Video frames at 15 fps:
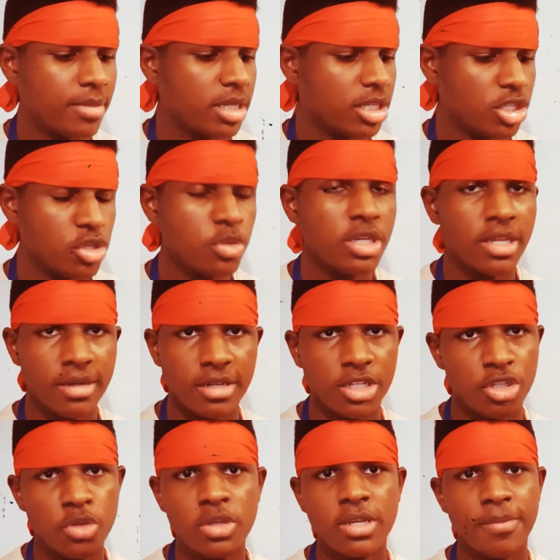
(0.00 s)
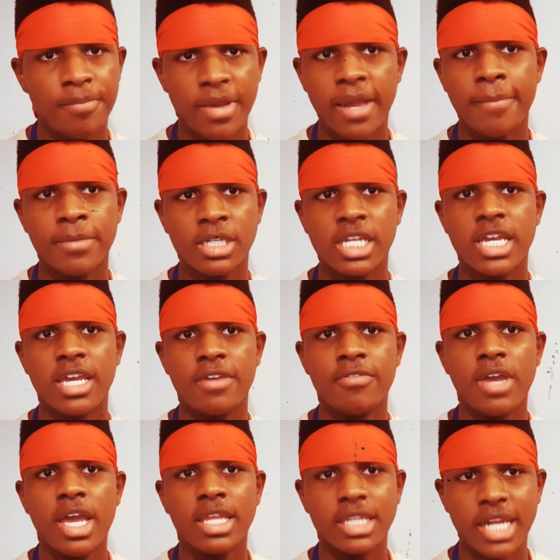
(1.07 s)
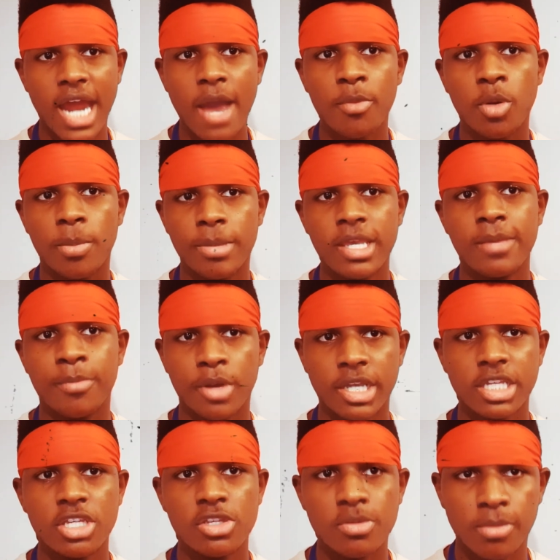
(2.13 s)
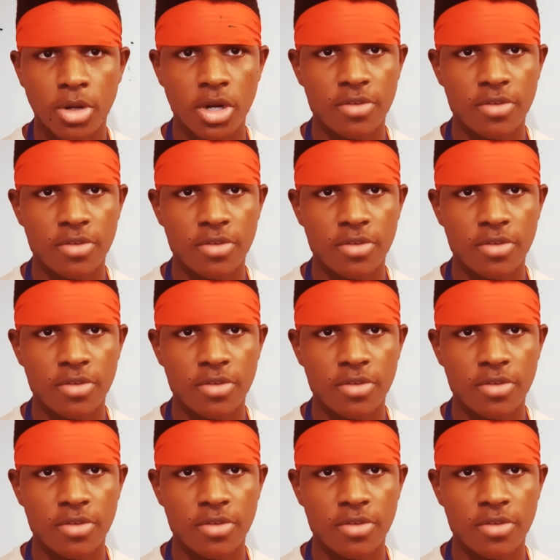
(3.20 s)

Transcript: you can believe that I will be bringing you more